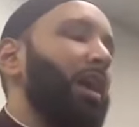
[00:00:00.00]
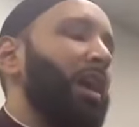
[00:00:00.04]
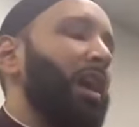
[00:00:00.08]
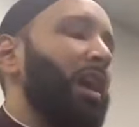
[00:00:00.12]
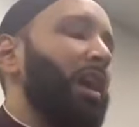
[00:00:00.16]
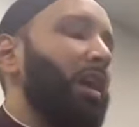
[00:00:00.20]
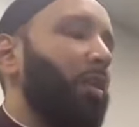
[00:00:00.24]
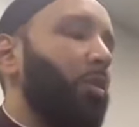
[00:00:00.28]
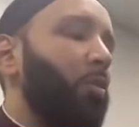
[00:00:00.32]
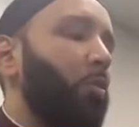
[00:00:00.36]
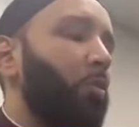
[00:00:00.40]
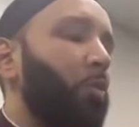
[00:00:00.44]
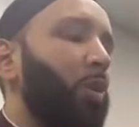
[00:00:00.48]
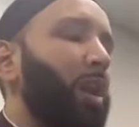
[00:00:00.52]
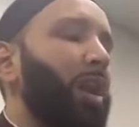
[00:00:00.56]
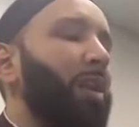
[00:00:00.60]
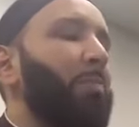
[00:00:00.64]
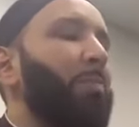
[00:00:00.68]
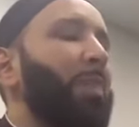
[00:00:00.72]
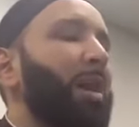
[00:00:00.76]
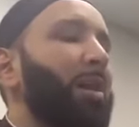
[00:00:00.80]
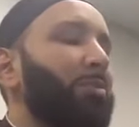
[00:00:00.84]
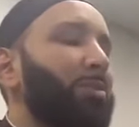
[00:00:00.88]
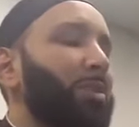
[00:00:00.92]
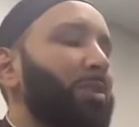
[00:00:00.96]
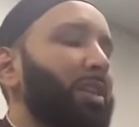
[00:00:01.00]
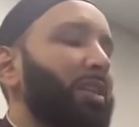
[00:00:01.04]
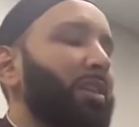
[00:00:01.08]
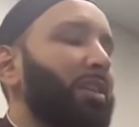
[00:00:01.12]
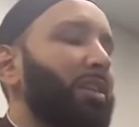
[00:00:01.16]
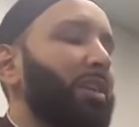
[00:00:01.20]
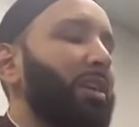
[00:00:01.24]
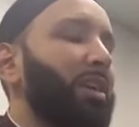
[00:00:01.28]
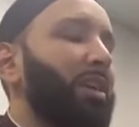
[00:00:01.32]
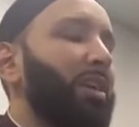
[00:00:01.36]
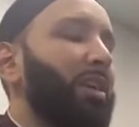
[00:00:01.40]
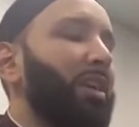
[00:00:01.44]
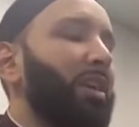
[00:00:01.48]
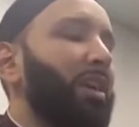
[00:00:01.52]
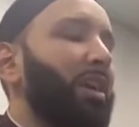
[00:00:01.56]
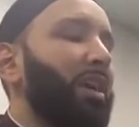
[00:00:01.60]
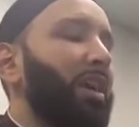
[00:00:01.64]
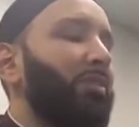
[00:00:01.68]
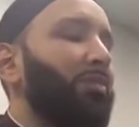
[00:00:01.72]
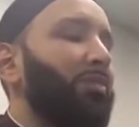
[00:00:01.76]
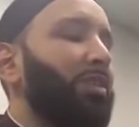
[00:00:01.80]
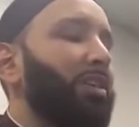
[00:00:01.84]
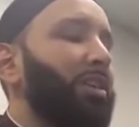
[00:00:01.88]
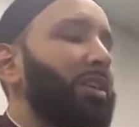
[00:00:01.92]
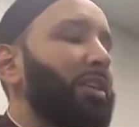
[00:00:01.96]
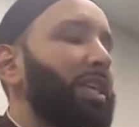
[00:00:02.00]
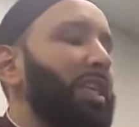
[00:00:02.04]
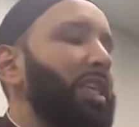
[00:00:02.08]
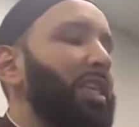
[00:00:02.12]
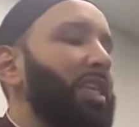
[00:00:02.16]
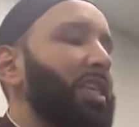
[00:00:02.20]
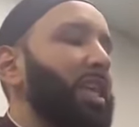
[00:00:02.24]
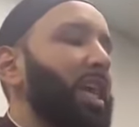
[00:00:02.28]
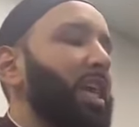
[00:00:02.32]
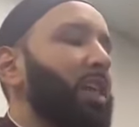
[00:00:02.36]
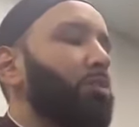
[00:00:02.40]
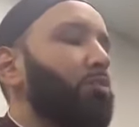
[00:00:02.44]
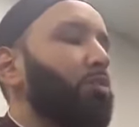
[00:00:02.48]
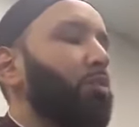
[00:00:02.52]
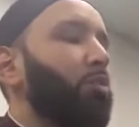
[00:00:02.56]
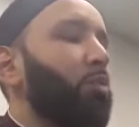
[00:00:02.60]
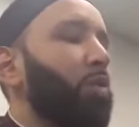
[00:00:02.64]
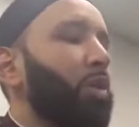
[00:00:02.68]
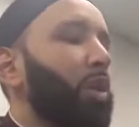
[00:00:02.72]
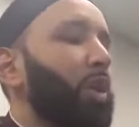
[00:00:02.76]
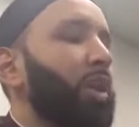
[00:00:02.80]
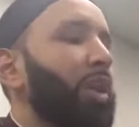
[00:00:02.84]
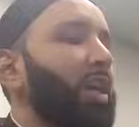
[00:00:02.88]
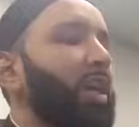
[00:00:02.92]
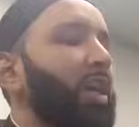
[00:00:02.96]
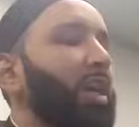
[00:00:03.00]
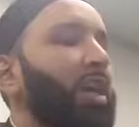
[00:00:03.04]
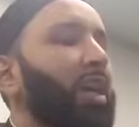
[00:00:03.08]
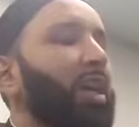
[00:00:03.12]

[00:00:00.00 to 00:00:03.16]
uh, one mountain of good deeds as reward.